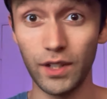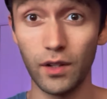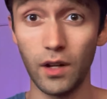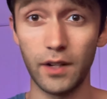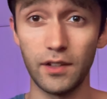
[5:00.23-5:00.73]

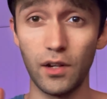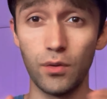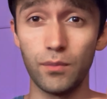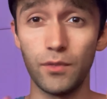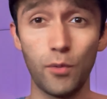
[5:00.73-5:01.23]
good
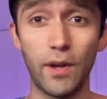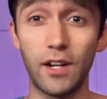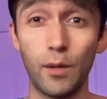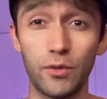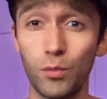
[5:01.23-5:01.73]
audio, no matter
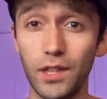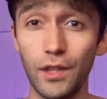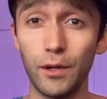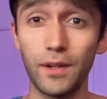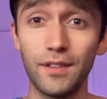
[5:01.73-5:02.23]
how much wind
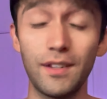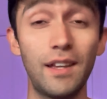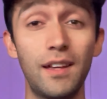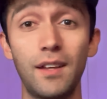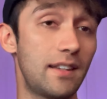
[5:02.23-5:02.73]
there is,
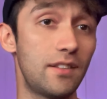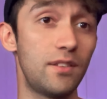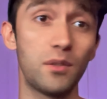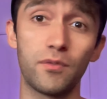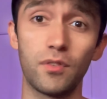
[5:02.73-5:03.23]
and
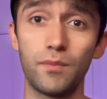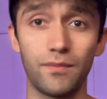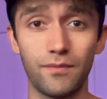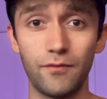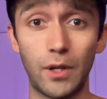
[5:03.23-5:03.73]
do it from
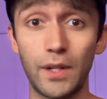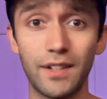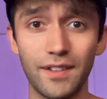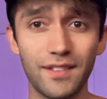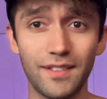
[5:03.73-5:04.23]
varying
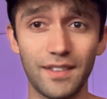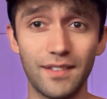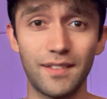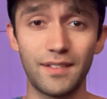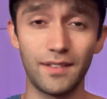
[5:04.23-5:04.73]

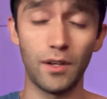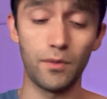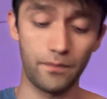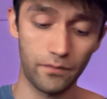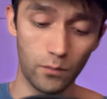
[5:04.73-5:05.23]
distances. So
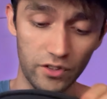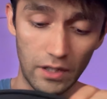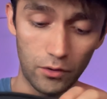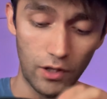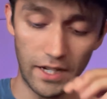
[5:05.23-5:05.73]
it works
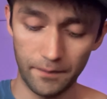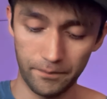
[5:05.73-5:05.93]
out great.